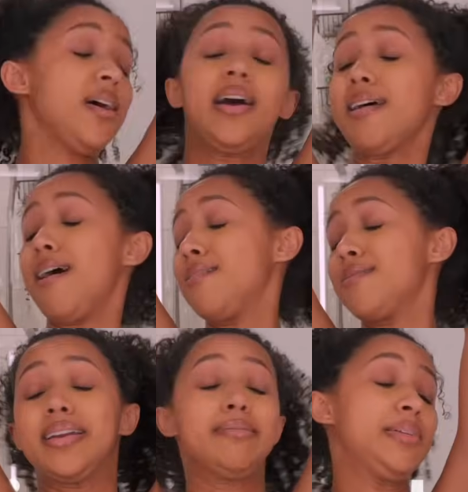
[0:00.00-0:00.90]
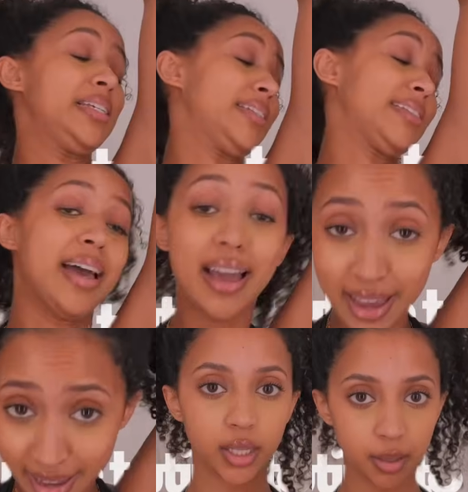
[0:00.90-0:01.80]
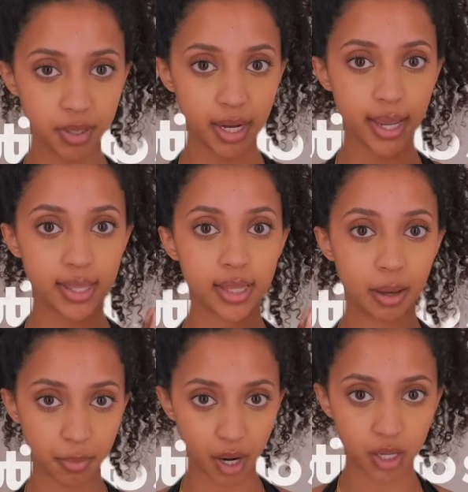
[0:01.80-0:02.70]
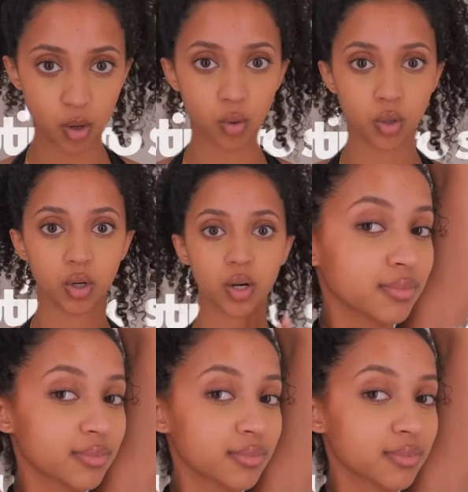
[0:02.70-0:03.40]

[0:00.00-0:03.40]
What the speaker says: What already is that? Eliminate that body odor.